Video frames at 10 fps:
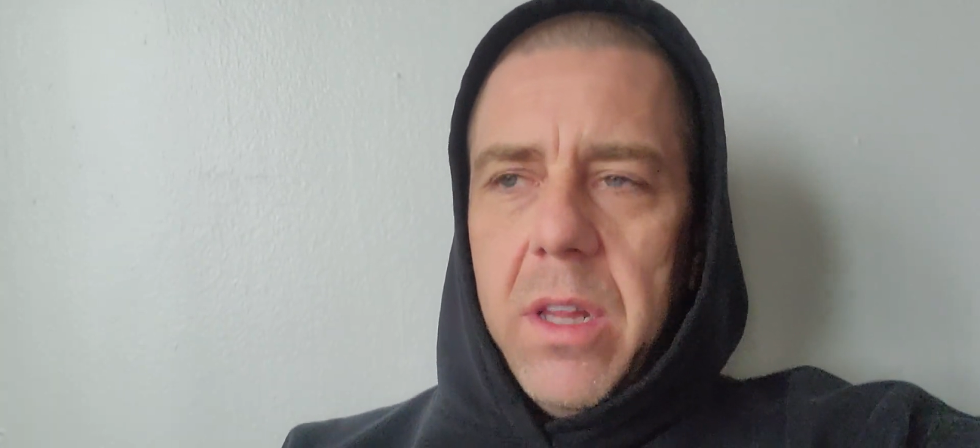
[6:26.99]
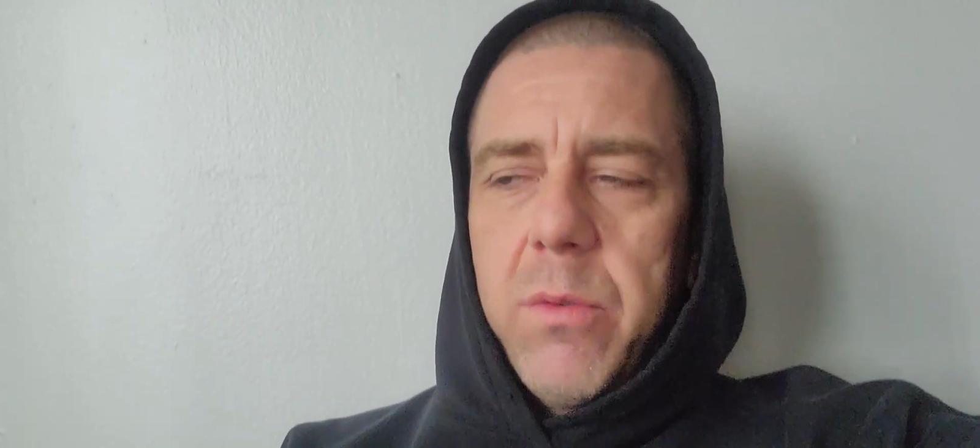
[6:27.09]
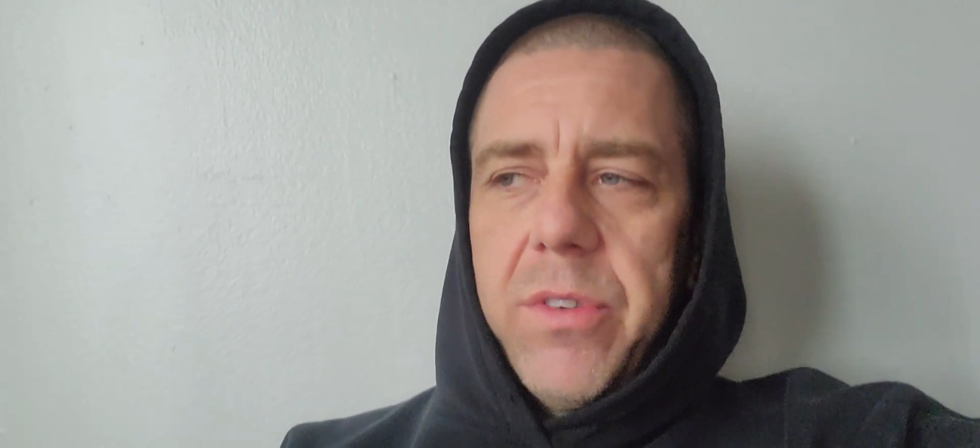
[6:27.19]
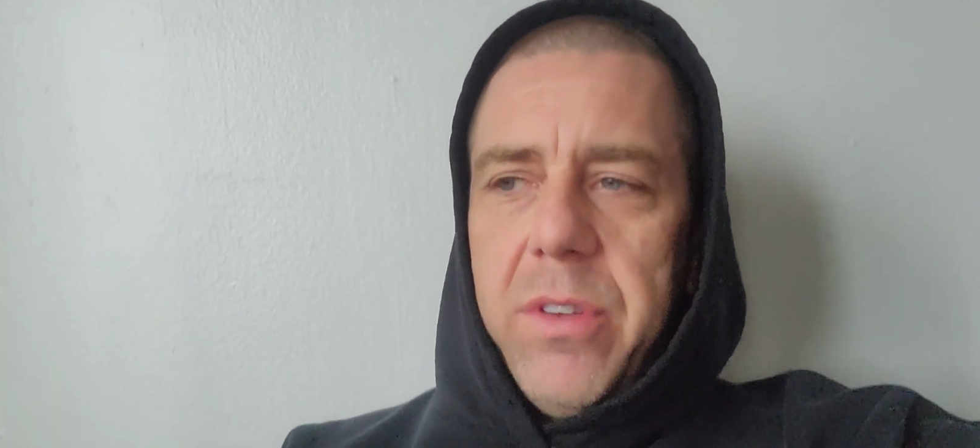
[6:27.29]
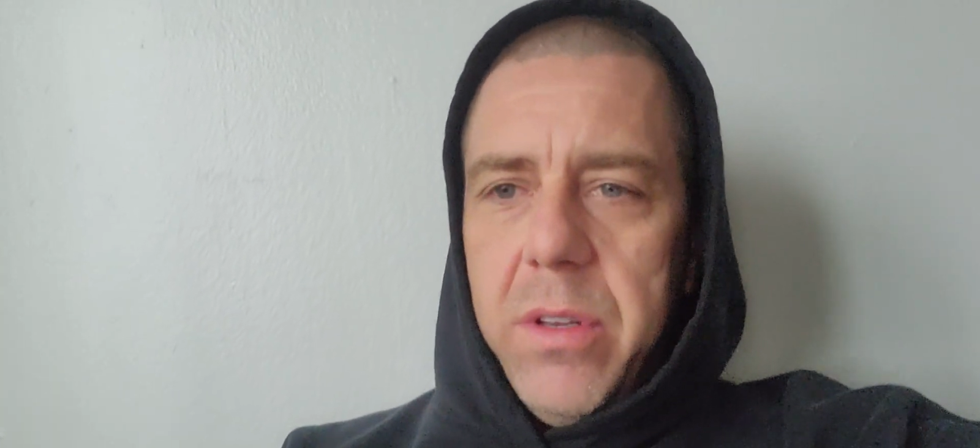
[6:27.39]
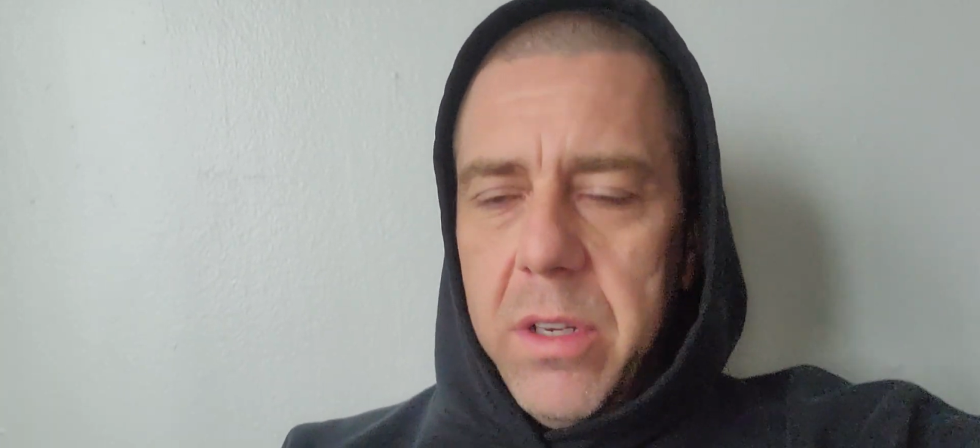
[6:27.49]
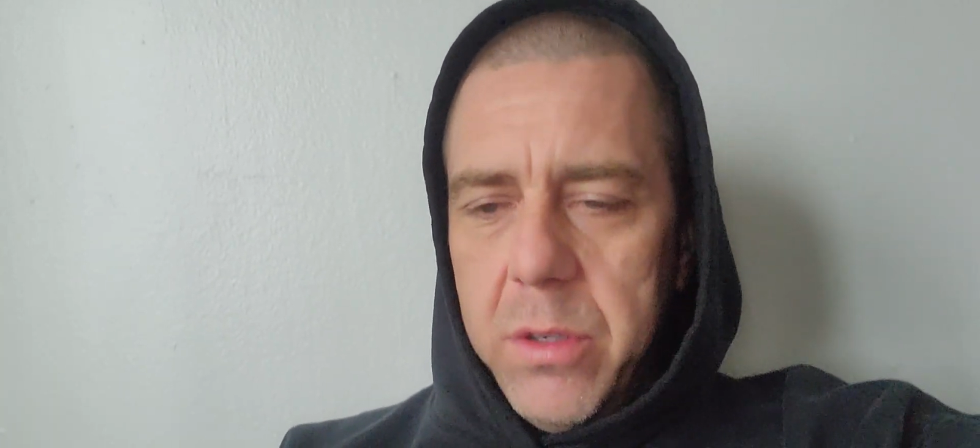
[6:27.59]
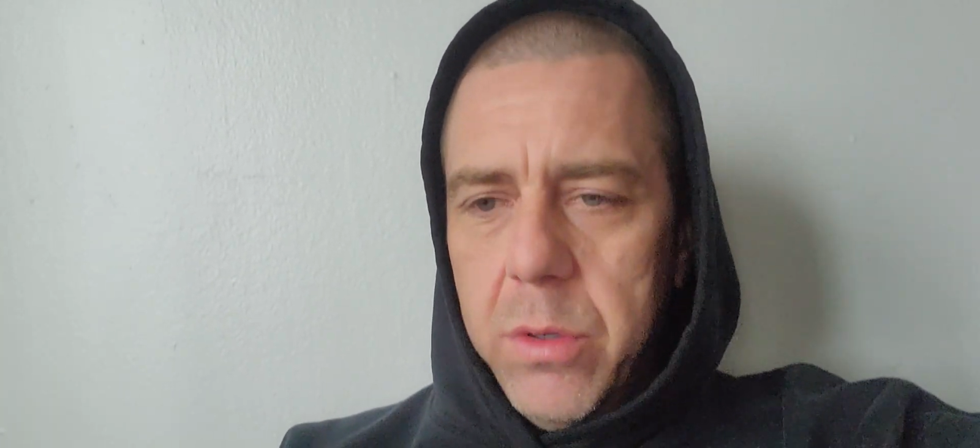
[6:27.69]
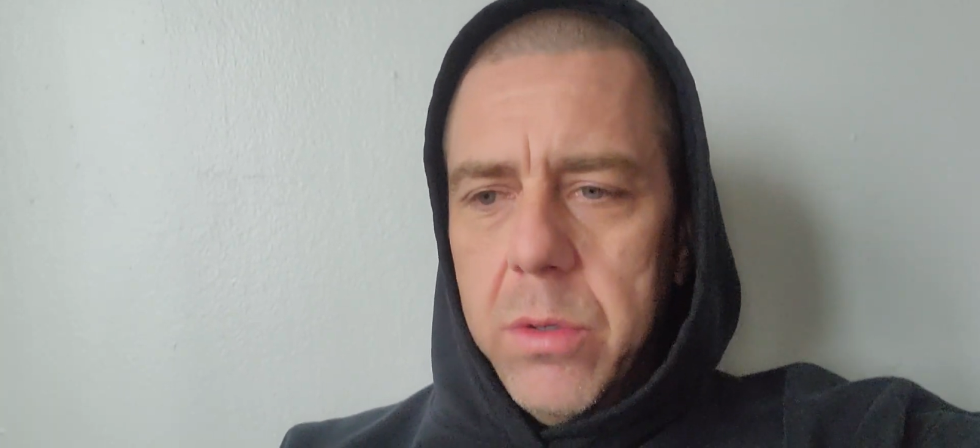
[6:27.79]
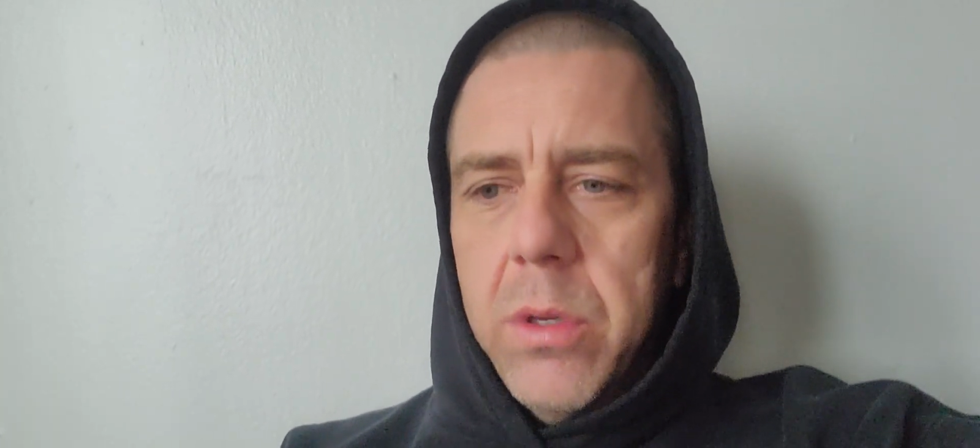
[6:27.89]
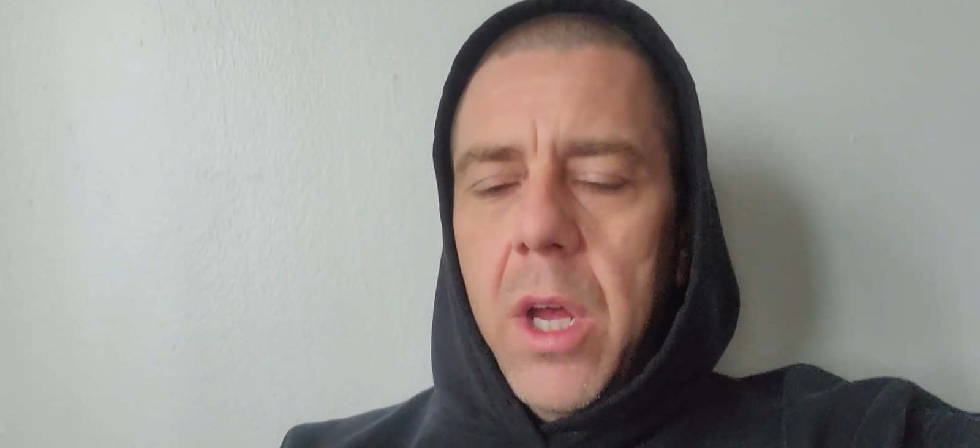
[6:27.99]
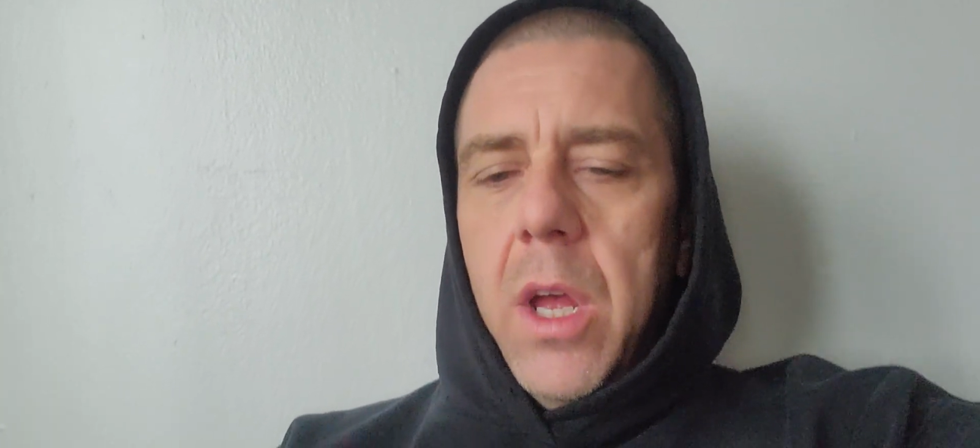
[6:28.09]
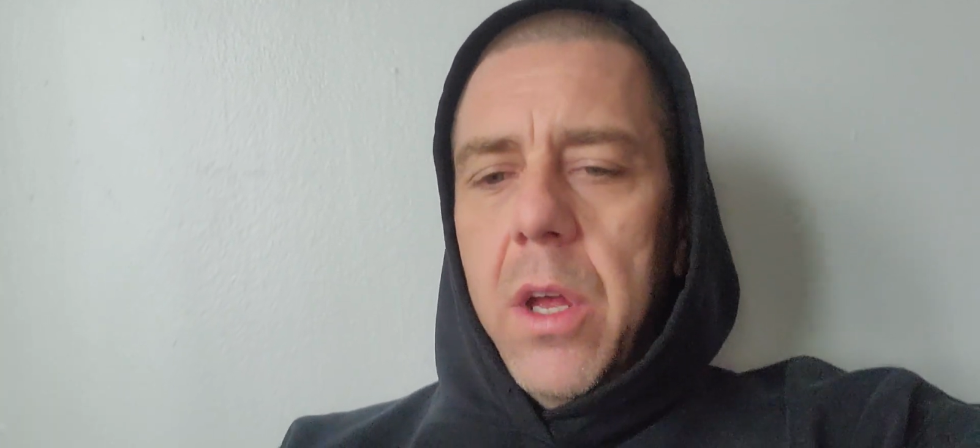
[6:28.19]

Like, what's the end goal?